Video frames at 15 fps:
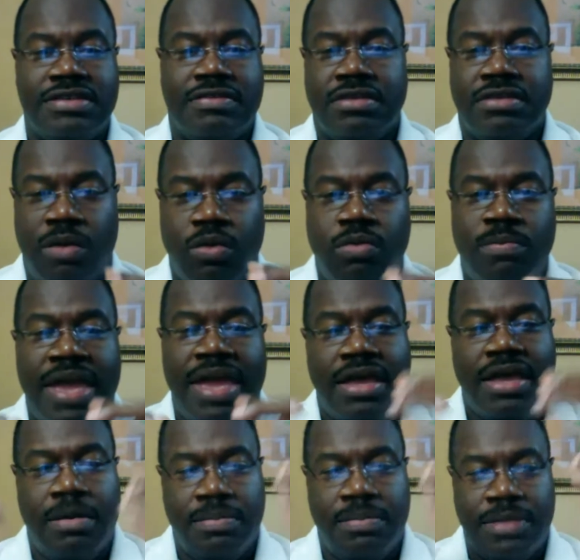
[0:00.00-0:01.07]
that will make
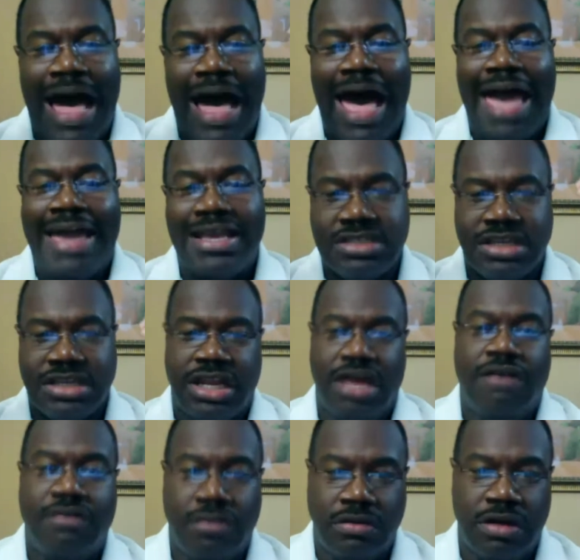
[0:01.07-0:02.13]
up the highest
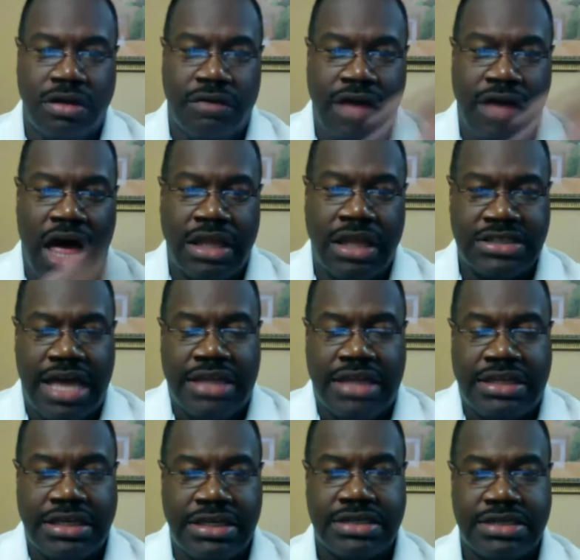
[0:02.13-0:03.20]
level of college
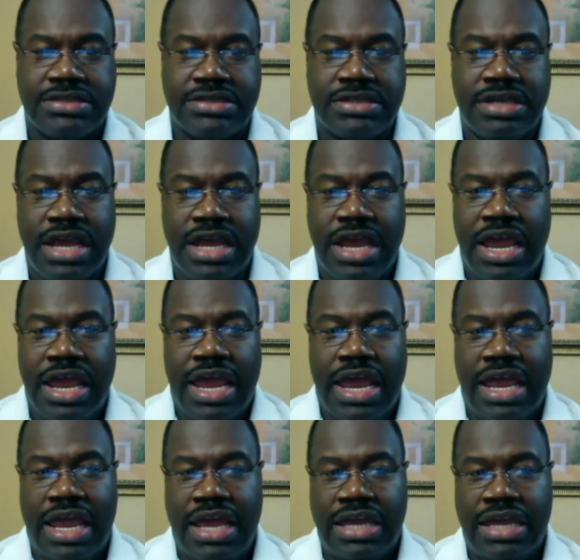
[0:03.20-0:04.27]
athletics.
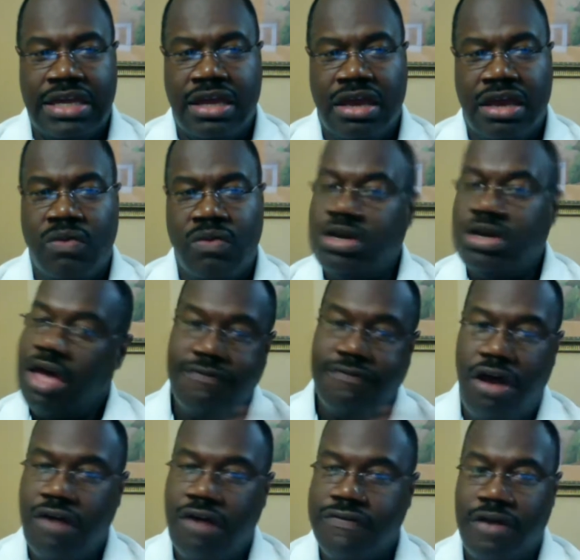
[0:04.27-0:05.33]
And we're not
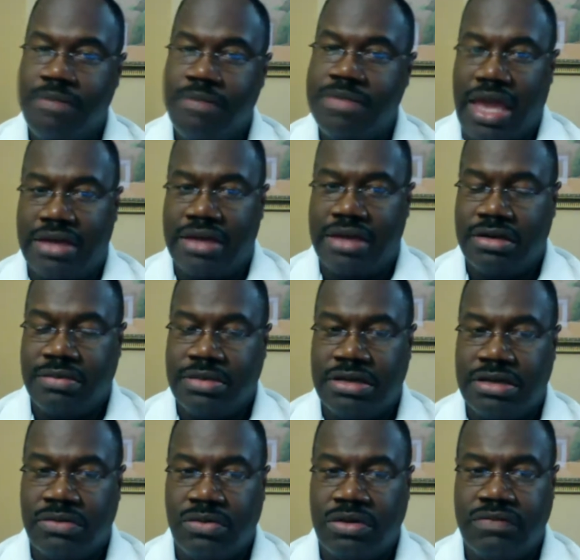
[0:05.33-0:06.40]
far from that. I
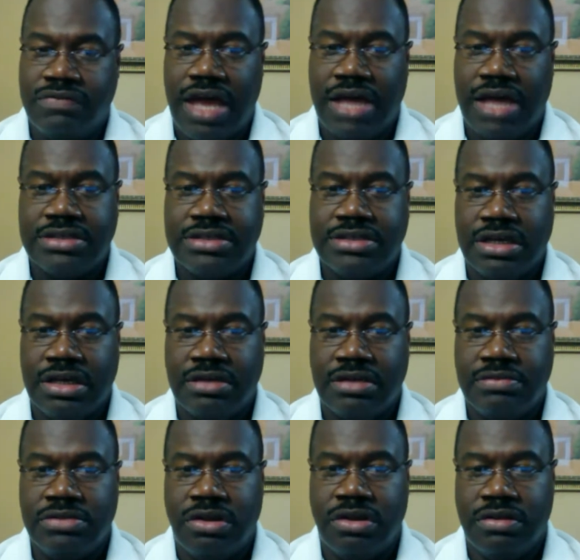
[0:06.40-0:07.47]
mean, we've got,
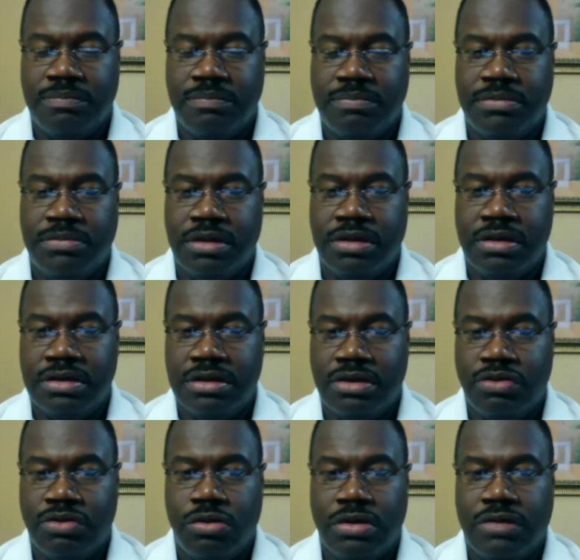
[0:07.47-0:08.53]
you know,
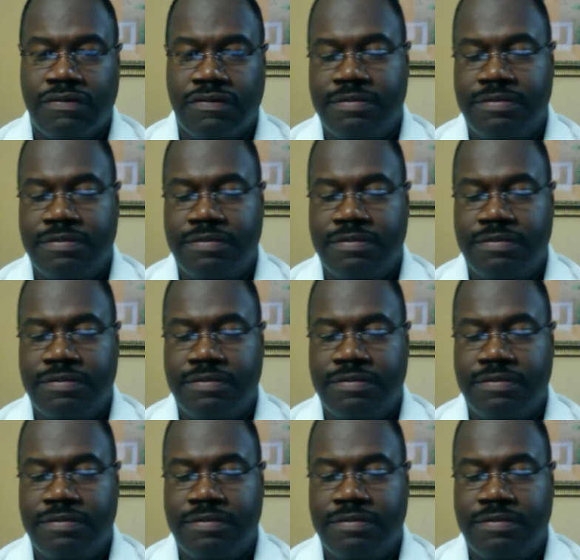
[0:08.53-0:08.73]
the